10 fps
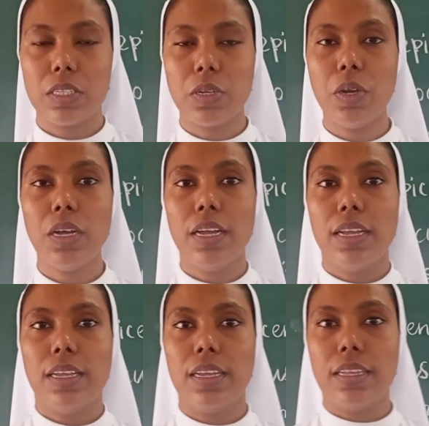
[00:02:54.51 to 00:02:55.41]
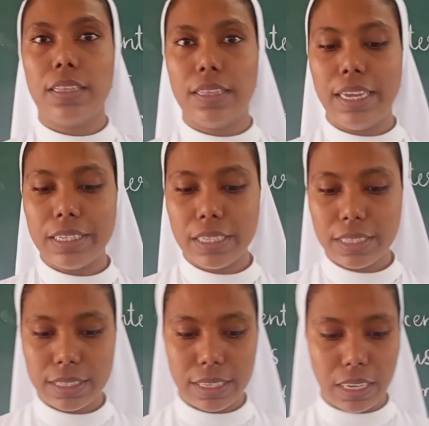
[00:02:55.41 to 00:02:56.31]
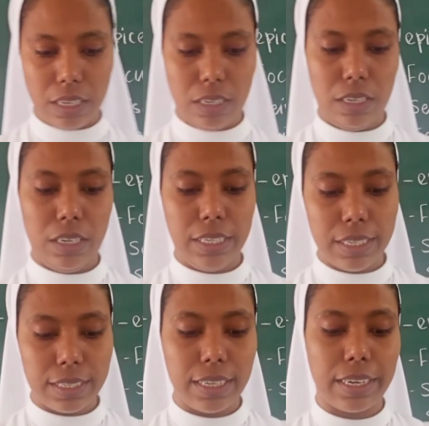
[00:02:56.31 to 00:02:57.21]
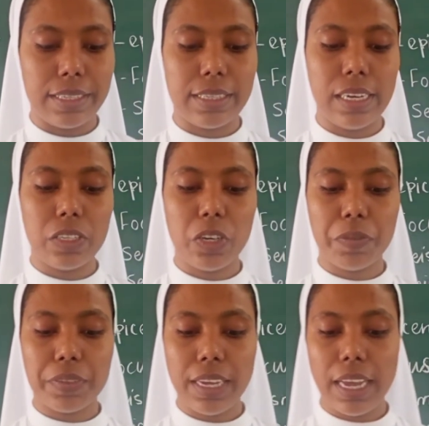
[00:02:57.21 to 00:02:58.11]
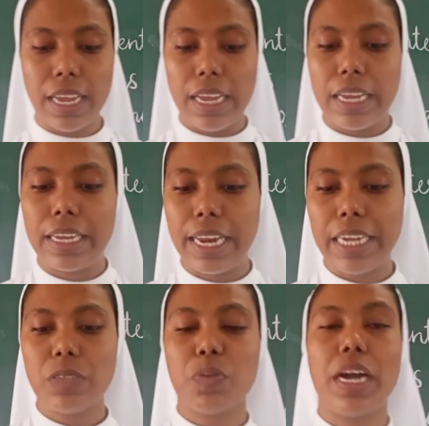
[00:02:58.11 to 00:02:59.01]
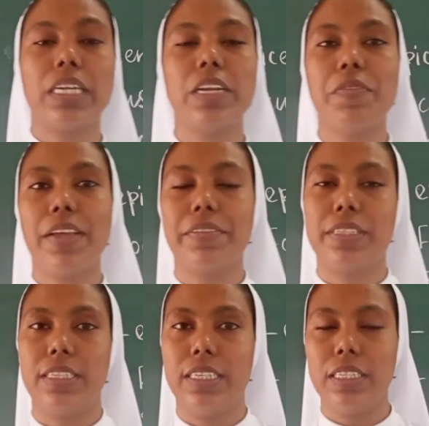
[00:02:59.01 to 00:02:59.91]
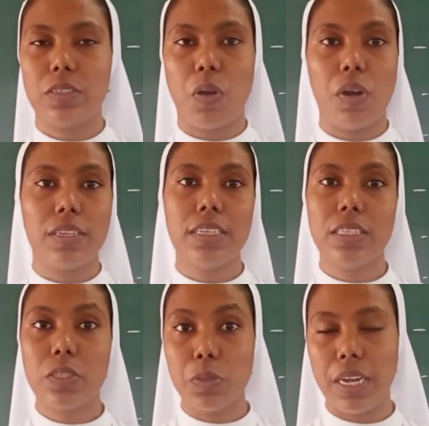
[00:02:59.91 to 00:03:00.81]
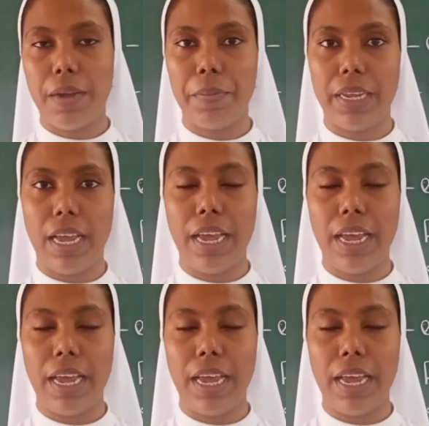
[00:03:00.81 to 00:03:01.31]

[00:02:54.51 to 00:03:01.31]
So it is the result of the great water waves. It is called the tsunami.